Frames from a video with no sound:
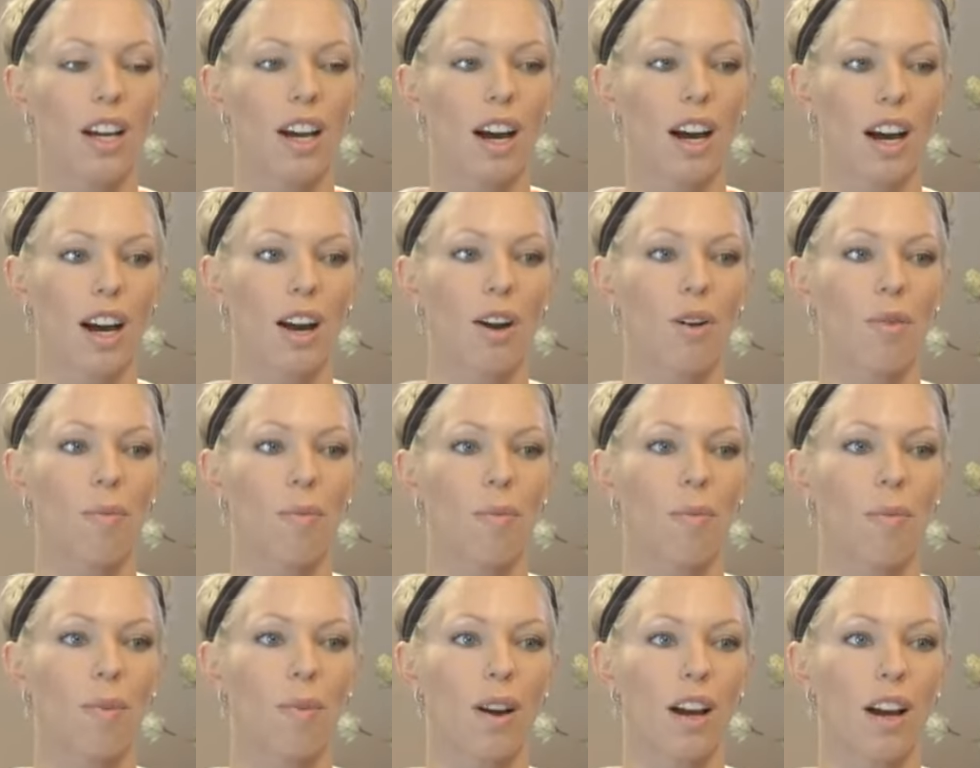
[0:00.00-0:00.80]

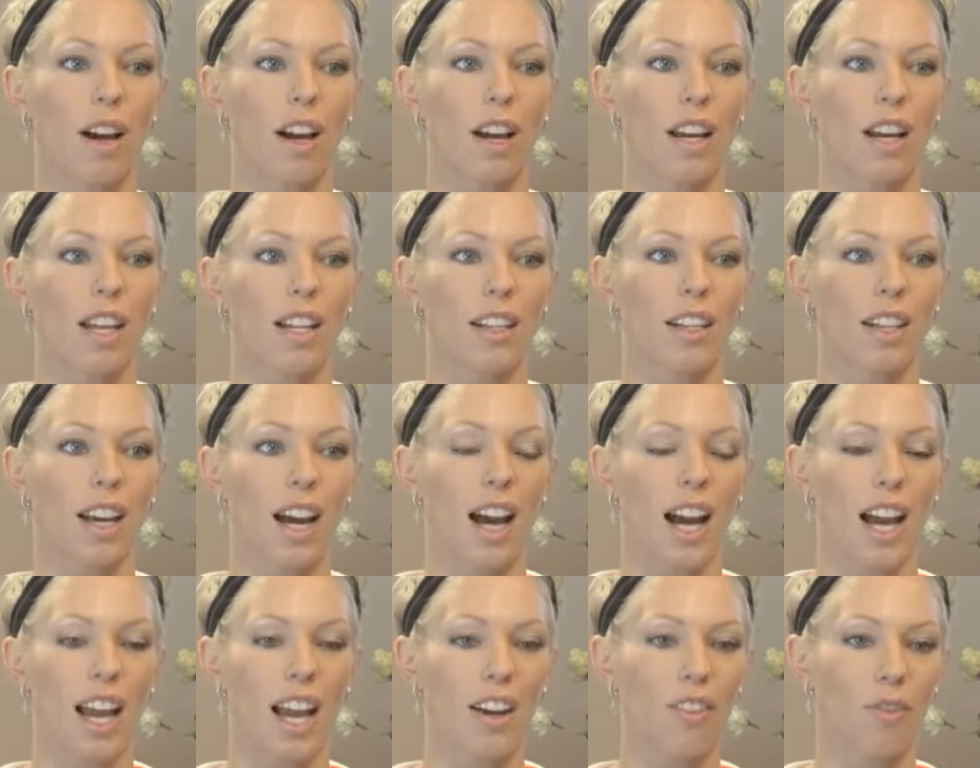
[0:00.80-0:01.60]
And
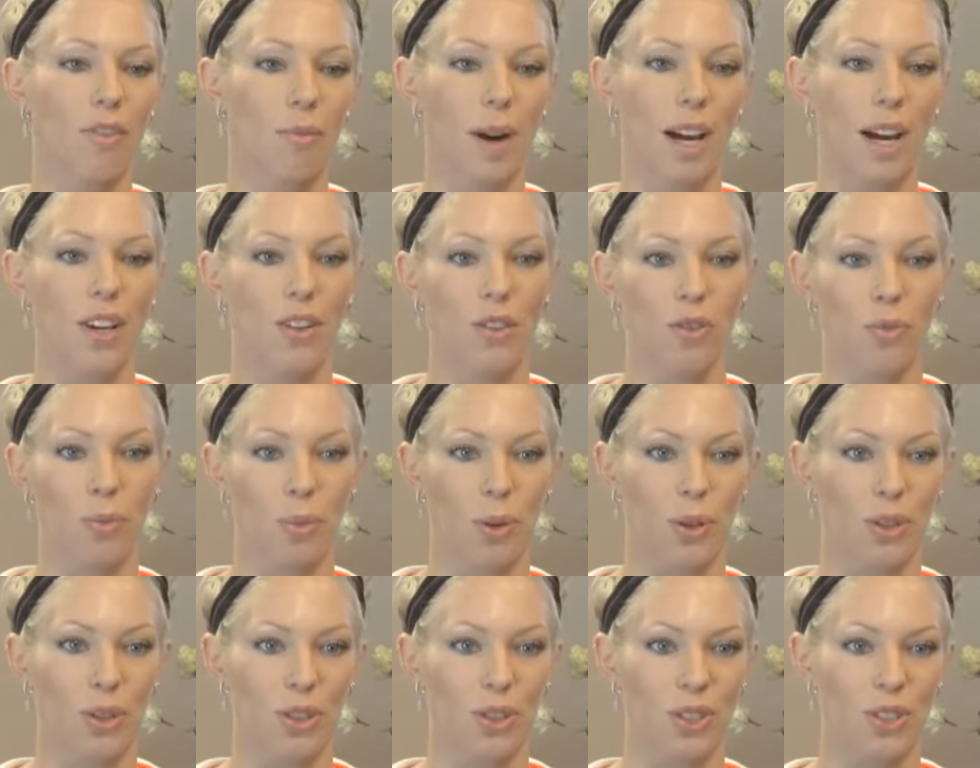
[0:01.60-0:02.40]
I have my own
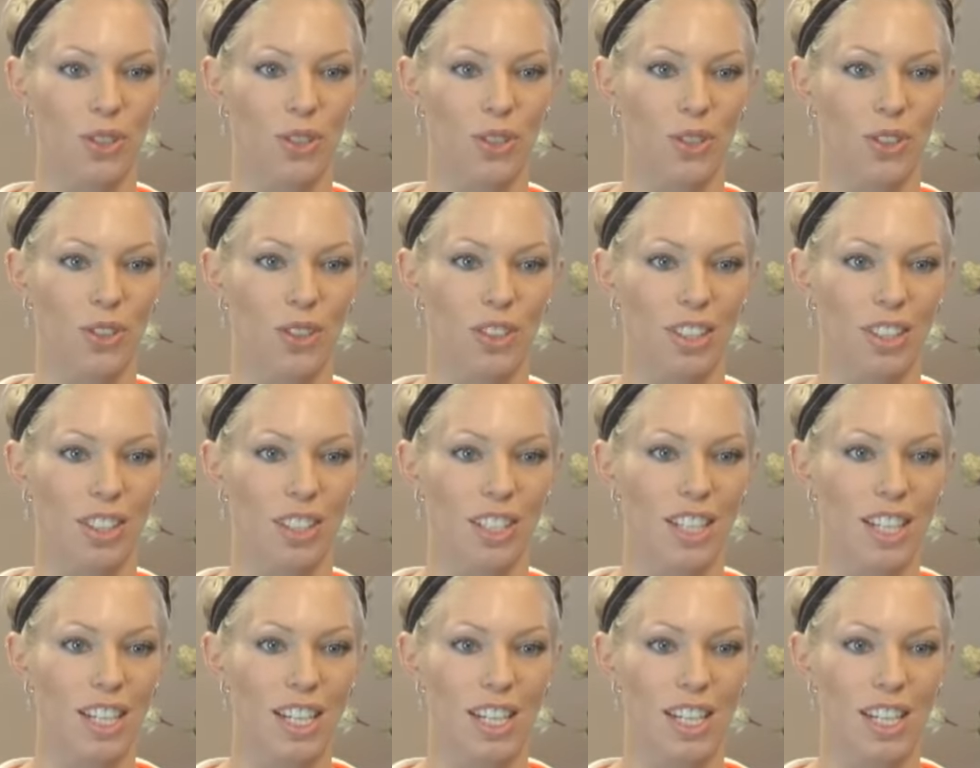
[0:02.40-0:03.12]
personal,